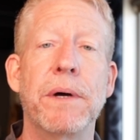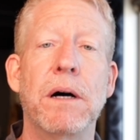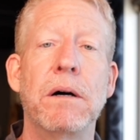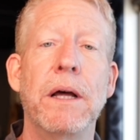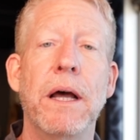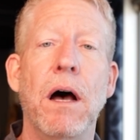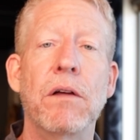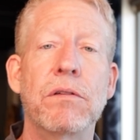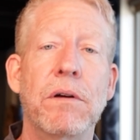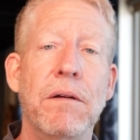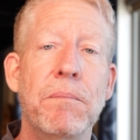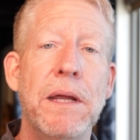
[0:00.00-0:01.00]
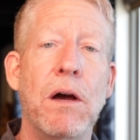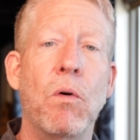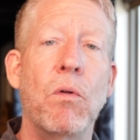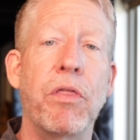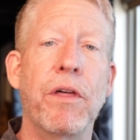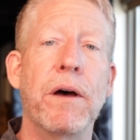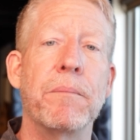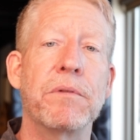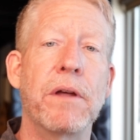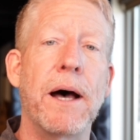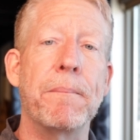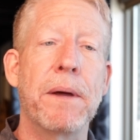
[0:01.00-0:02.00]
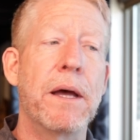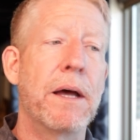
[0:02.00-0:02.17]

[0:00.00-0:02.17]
bell. Also give me a old thumbs up.